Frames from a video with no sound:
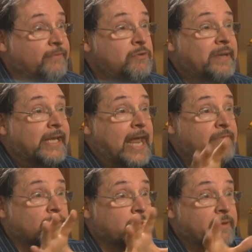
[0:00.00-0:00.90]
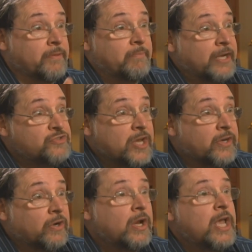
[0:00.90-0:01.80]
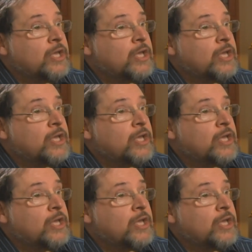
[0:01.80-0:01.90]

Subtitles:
If you begin enveloping them by gender,